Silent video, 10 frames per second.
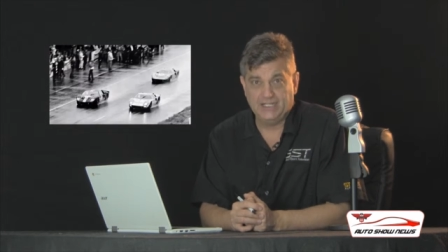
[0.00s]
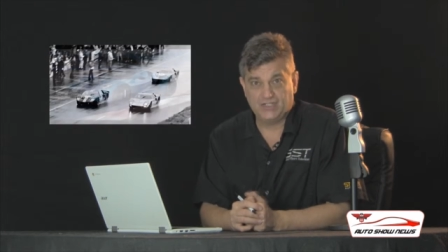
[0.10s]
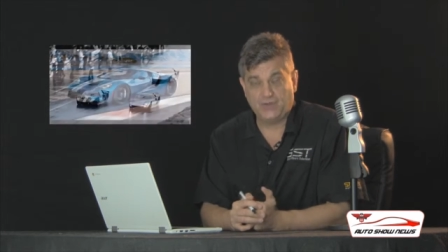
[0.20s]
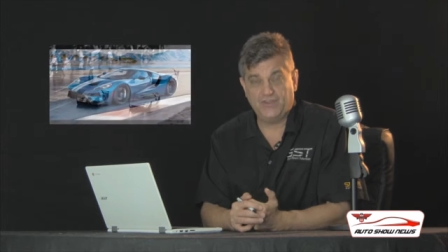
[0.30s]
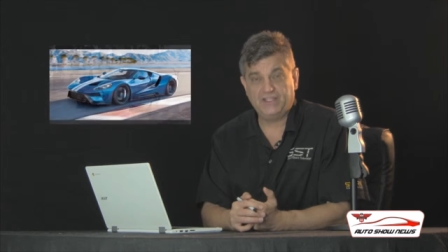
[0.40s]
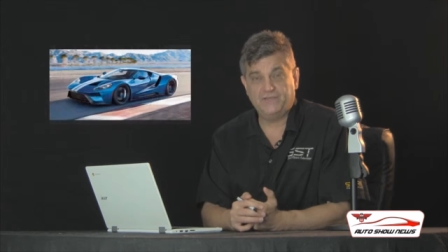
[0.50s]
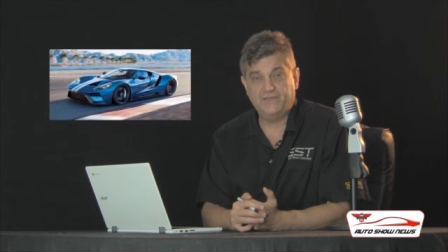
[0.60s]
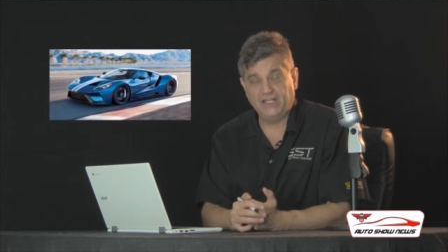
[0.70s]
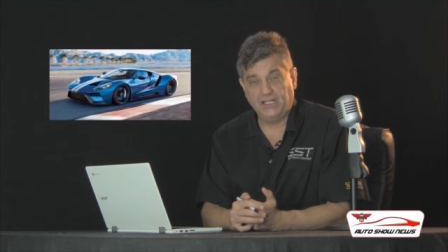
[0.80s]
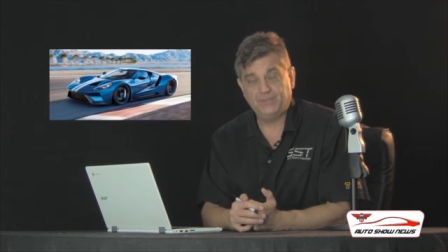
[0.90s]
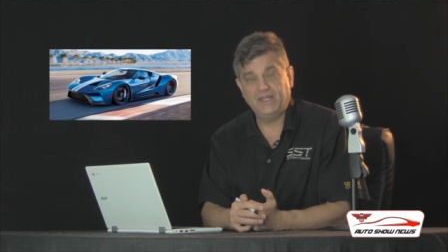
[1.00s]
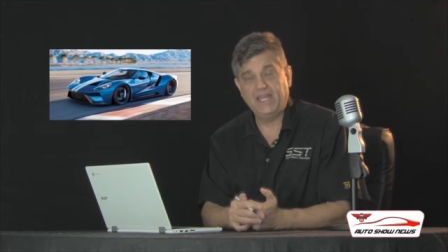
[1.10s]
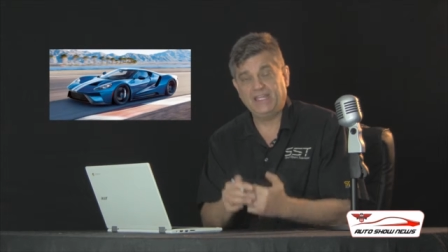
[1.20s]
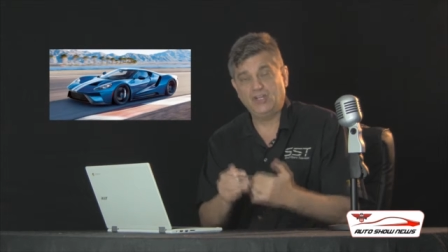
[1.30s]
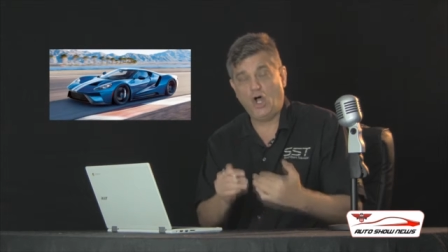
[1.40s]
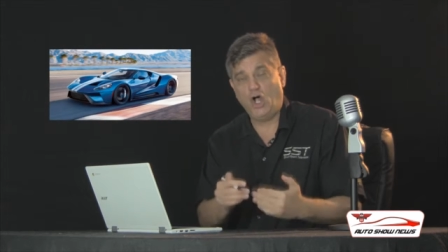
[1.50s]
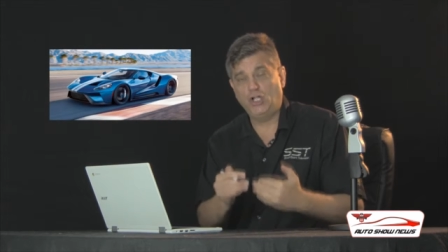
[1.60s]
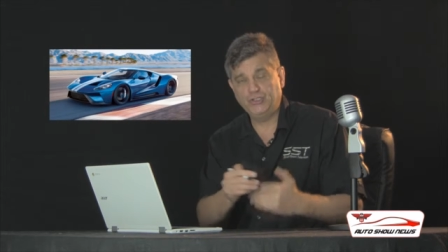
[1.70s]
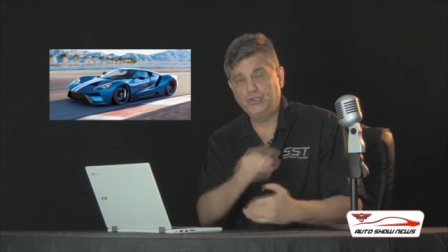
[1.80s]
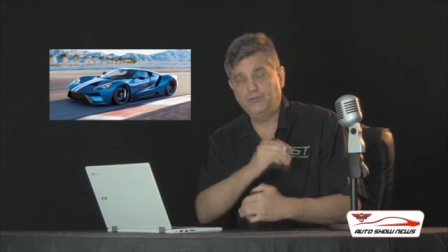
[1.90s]
So they develop an
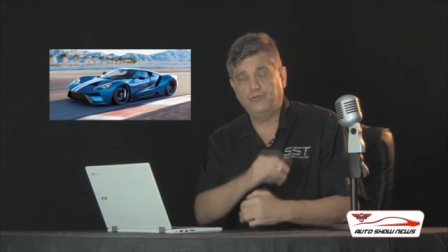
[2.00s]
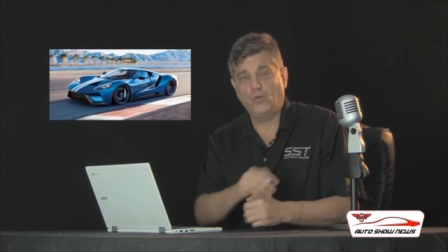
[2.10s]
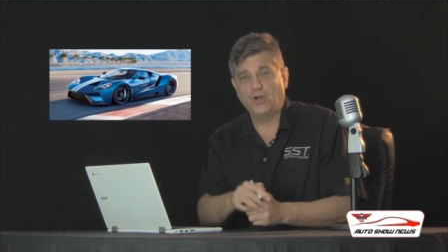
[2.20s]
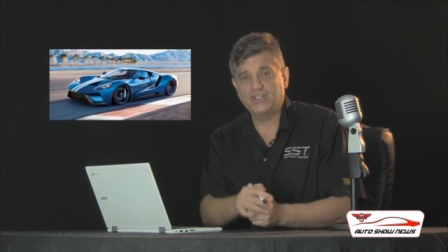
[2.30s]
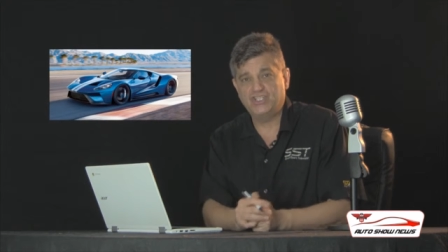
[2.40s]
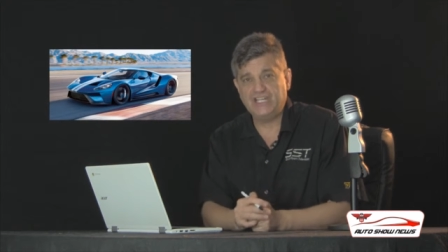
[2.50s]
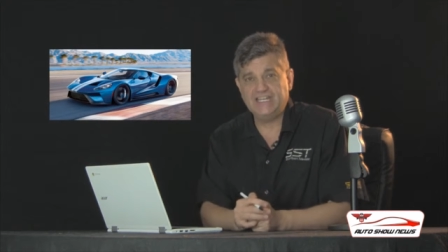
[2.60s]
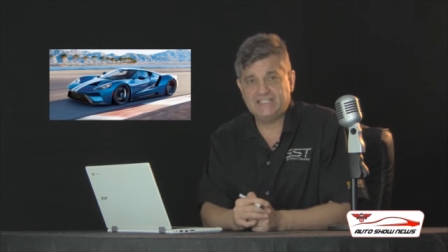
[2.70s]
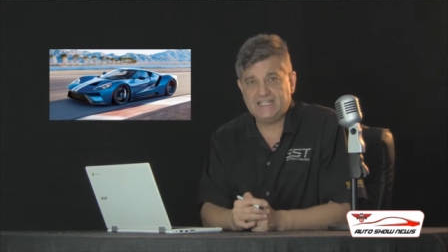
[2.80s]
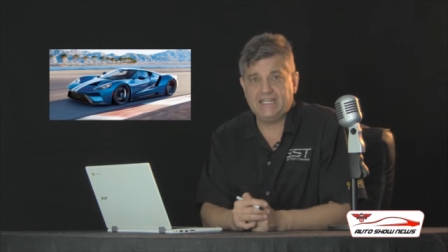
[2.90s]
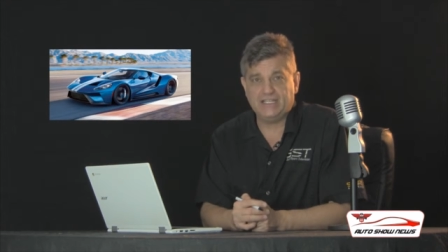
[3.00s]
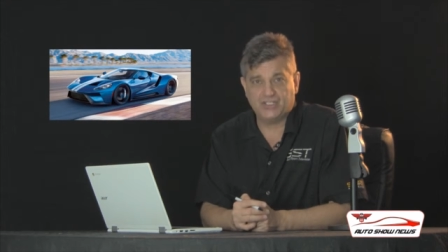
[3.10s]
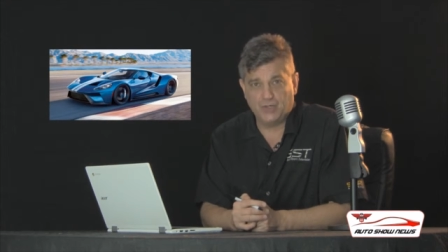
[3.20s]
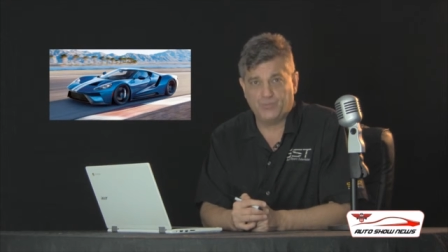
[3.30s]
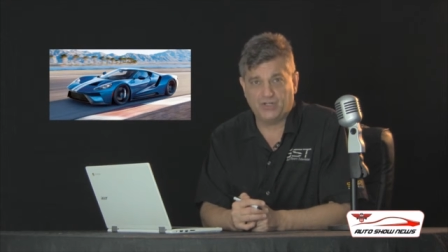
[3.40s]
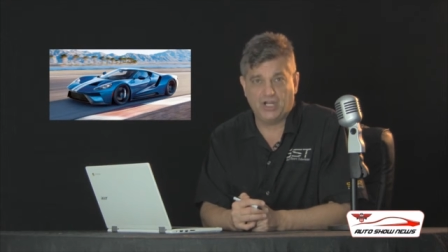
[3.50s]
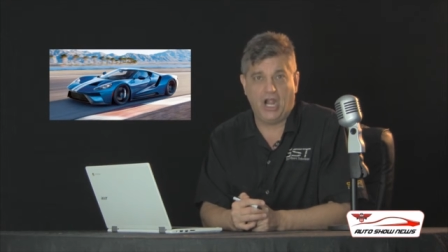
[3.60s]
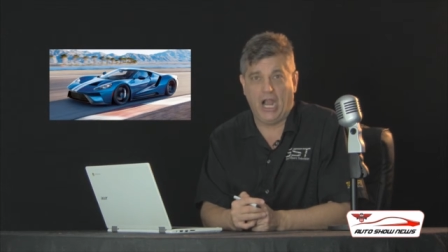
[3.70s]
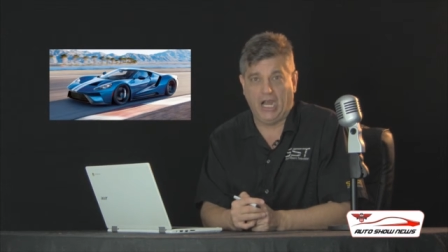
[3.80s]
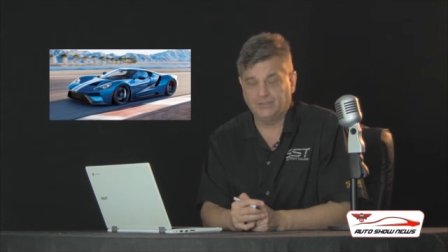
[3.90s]
all new Ford GT
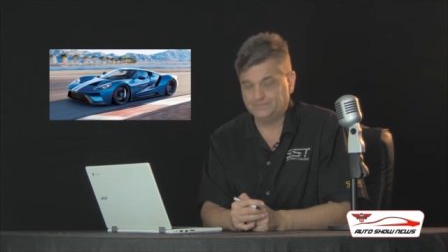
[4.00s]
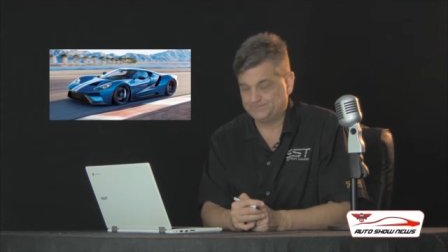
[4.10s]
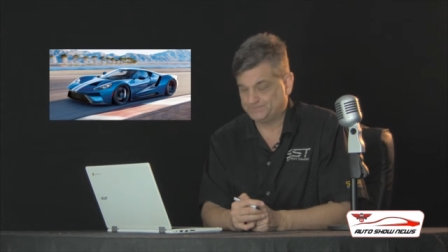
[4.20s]
supercar.